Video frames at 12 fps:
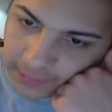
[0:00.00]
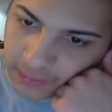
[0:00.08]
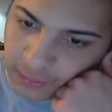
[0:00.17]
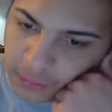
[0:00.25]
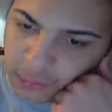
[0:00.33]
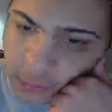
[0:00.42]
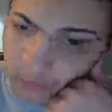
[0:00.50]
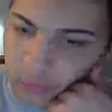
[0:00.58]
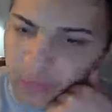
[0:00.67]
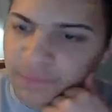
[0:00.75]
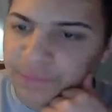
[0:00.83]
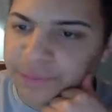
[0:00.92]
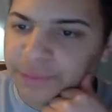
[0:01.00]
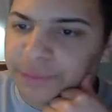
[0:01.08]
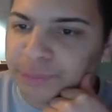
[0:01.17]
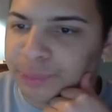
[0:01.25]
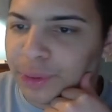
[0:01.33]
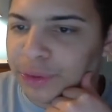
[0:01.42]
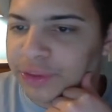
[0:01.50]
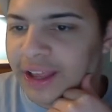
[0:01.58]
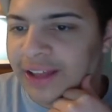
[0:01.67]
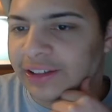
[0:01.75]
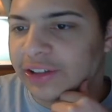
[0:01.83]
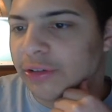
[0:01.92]
Ooh, both
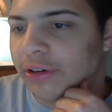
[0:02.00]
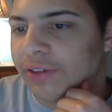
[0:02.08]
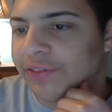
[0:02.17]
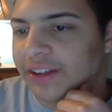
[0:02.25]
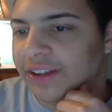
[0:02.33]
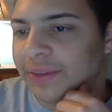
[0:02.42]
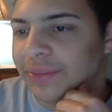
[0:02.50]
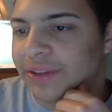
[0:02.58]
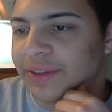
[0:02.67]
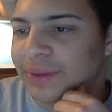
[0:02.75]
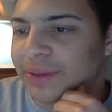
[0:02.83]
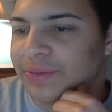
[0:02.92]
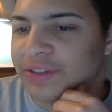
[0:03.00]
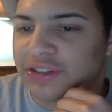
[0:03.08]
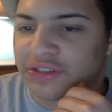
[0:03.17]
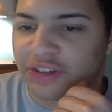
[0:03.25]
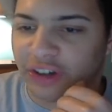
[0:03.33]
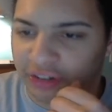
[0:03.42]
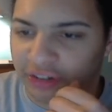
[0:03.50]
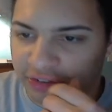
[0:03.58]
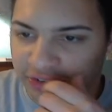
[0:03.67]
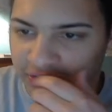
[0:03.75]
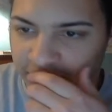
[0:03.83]
Illinois victims have been discharged.